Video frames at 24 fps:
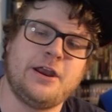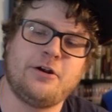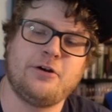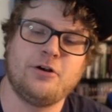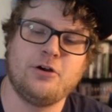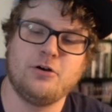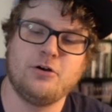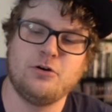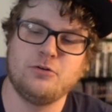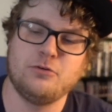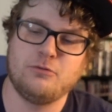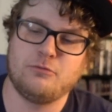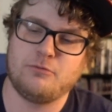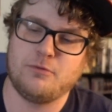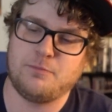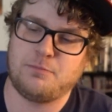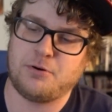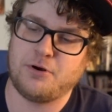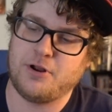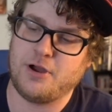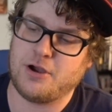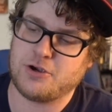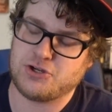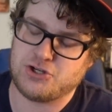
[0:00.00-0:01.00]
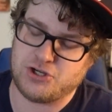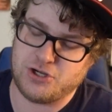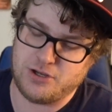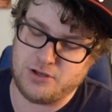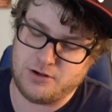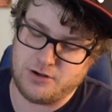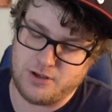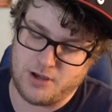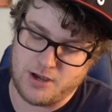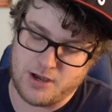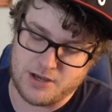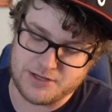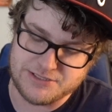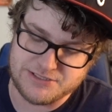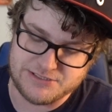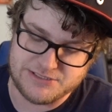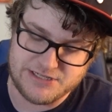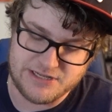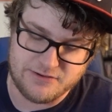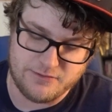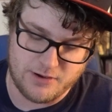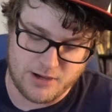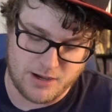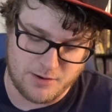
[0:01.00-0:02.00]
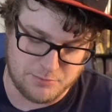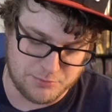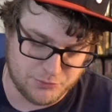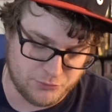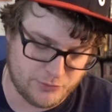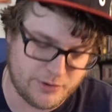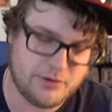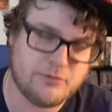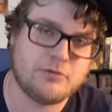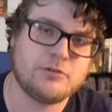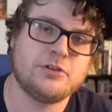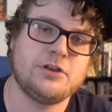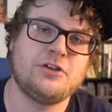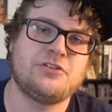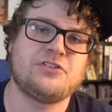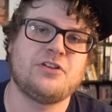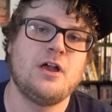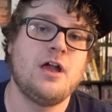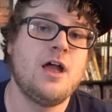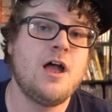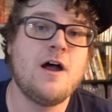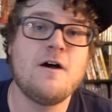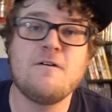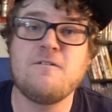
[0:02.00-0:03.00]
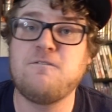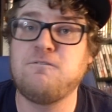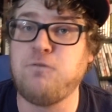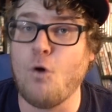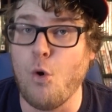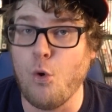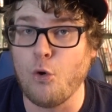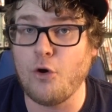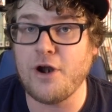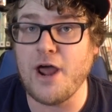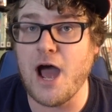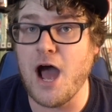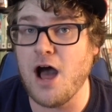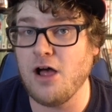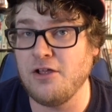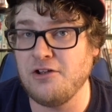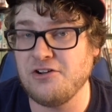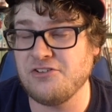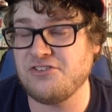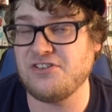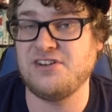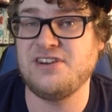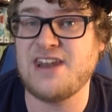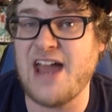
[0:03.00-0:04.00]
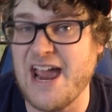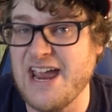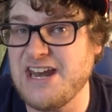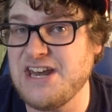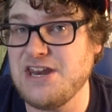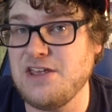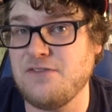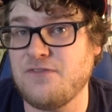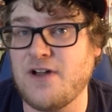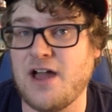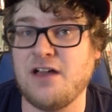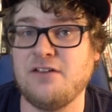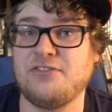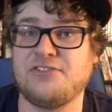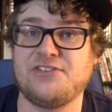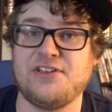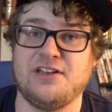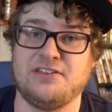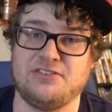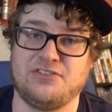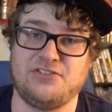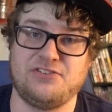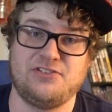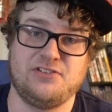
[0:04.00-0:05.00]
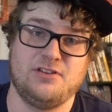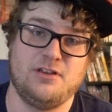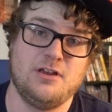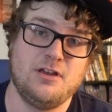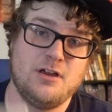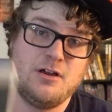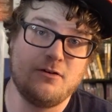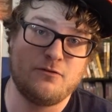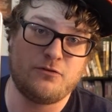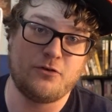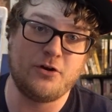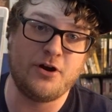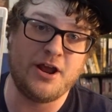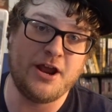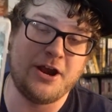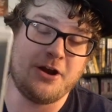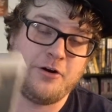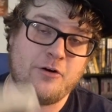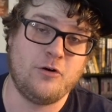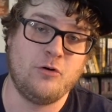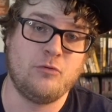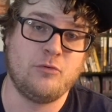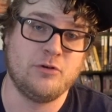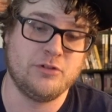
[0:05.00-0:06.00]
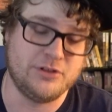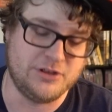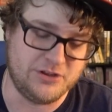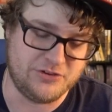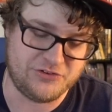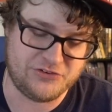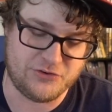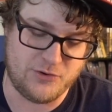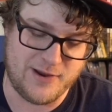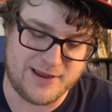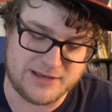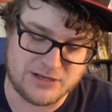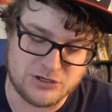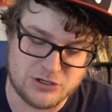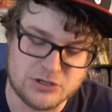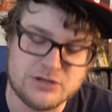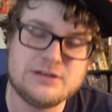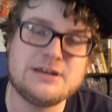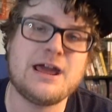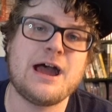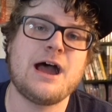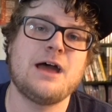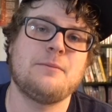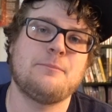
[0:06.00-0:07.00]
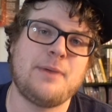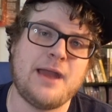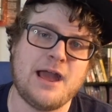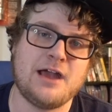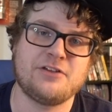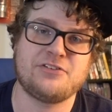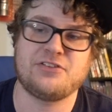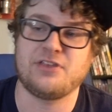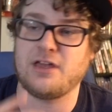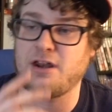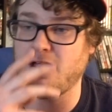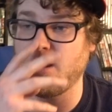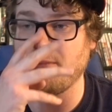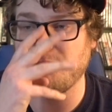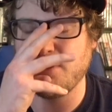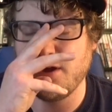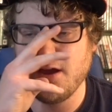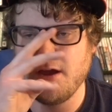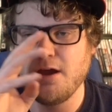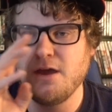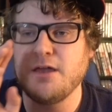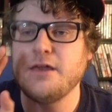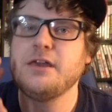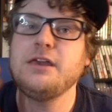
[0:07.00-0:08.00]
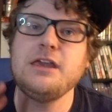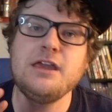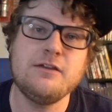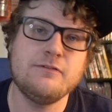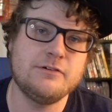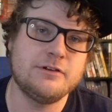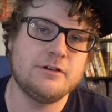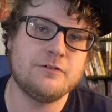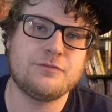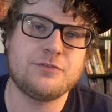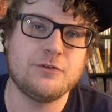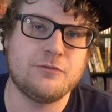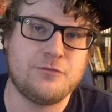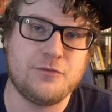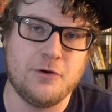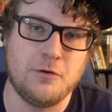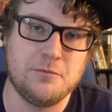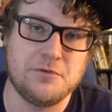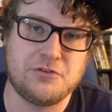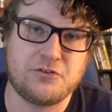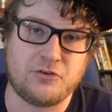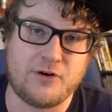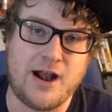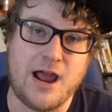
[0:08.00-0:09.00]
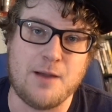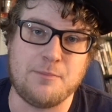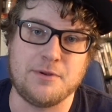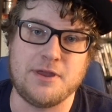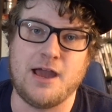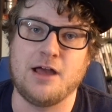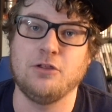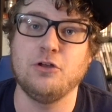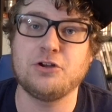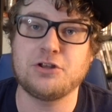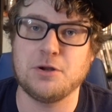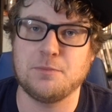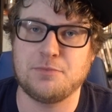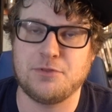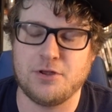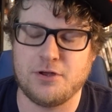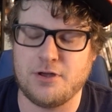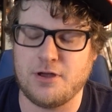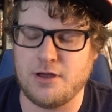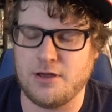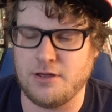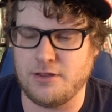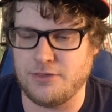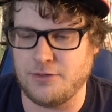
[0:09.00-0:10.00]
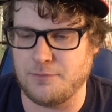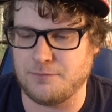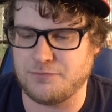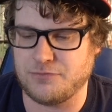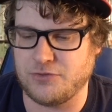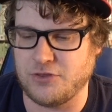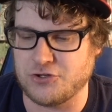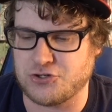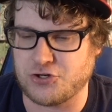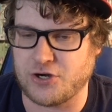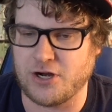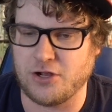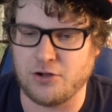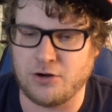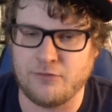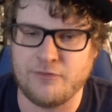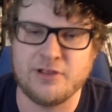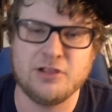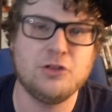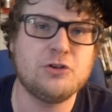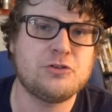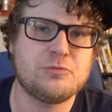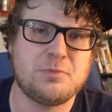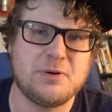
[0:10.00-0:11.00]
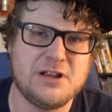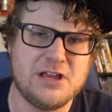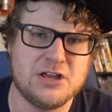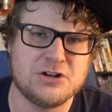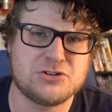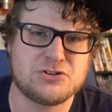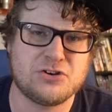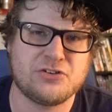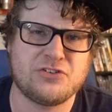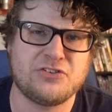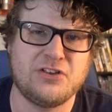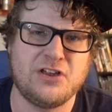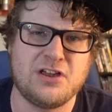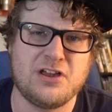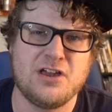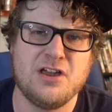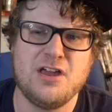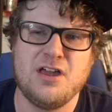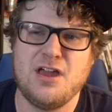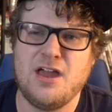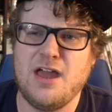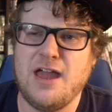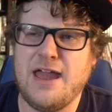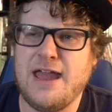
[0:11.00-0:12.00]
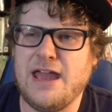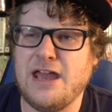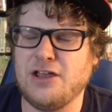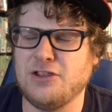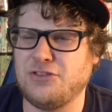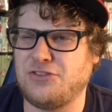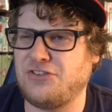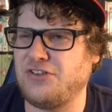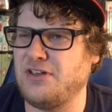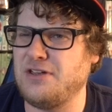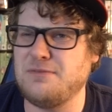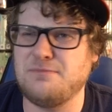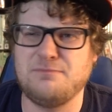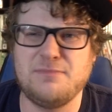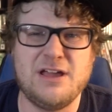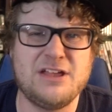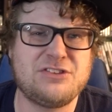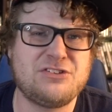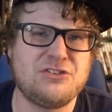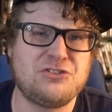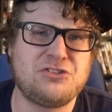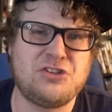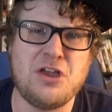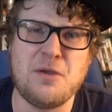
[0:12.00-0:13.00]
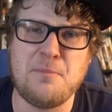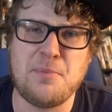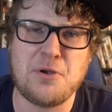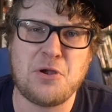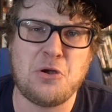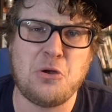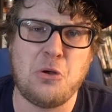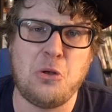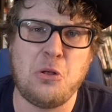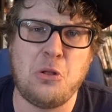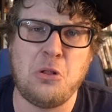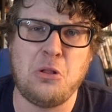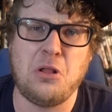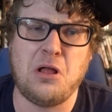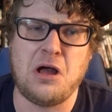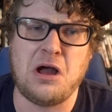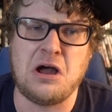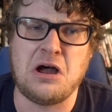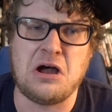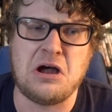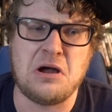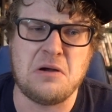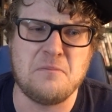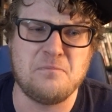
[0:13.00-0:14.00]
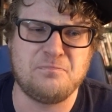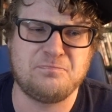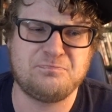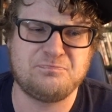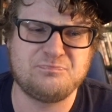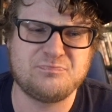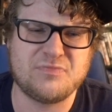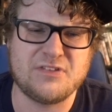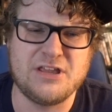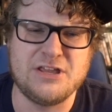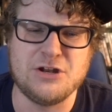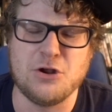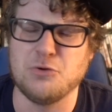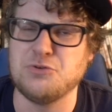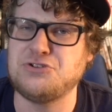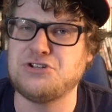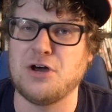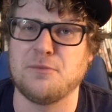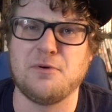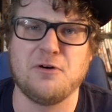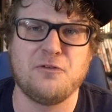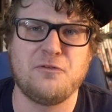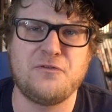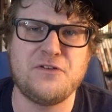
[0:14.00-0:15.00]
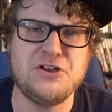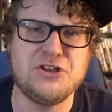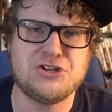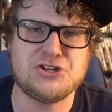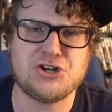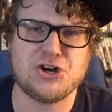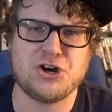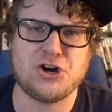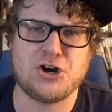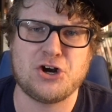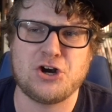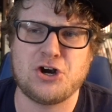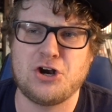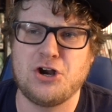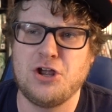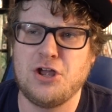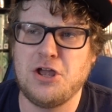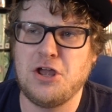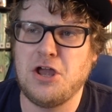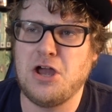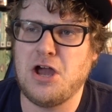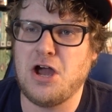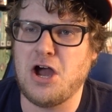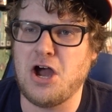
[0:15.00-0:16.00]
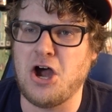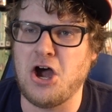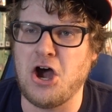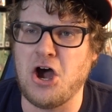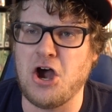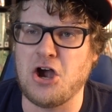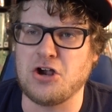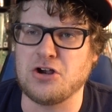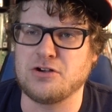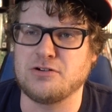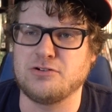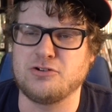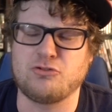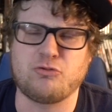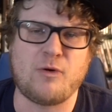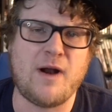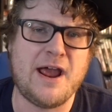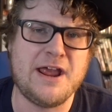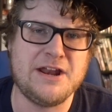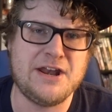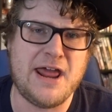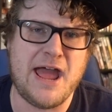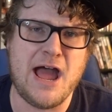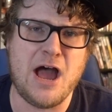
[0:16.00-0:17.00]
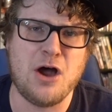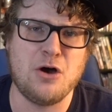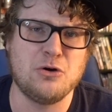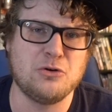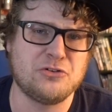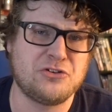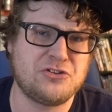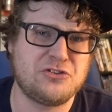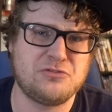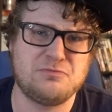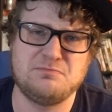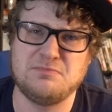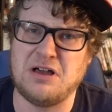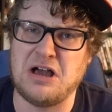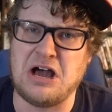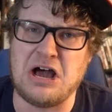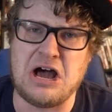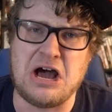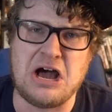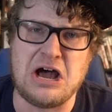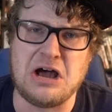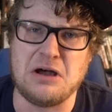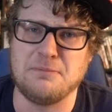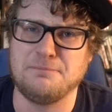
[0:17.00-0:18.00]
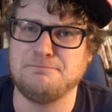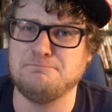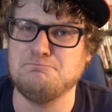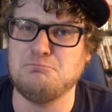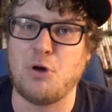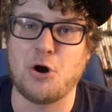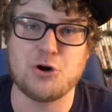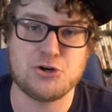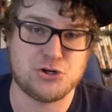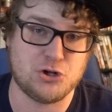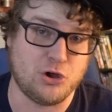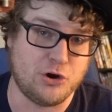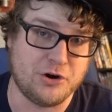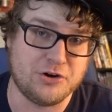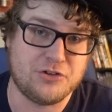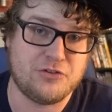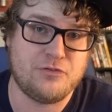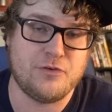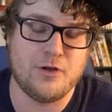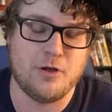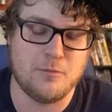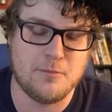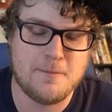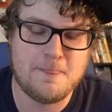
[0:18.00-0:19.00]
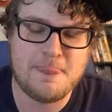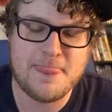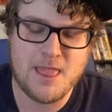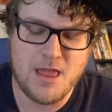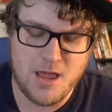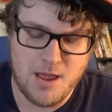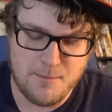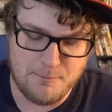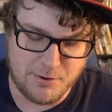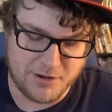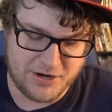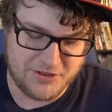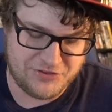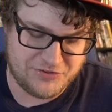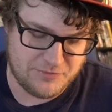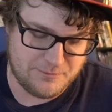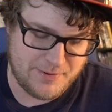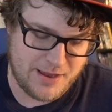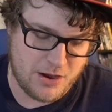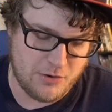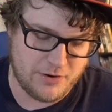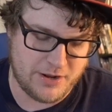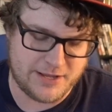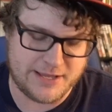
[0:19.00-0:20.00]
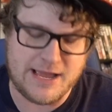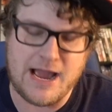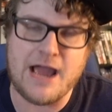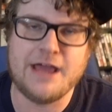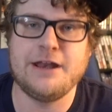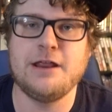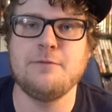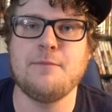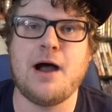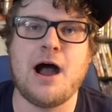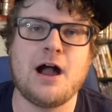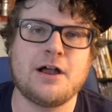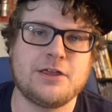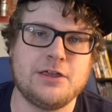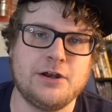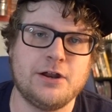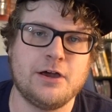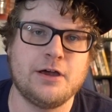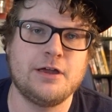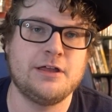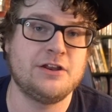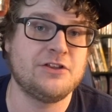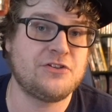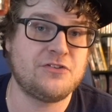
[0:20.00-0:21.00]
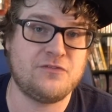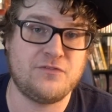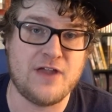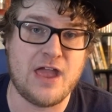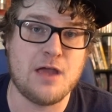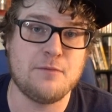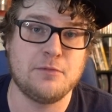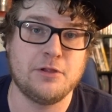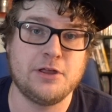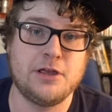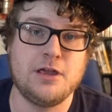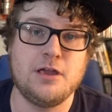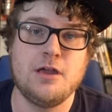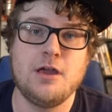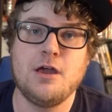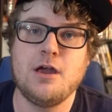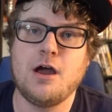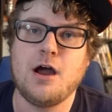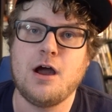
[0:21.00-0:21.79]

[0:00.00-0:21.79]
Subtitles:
Arrow production, Blu-ray release, $4.95 for an Arrow release. So I could not pass that up, even if the film is crappy. I looked up the trailer of it. It looks pretty interesting. It's a typical double feature grindhouse martial arts film, but it's about a guy named Akira and his family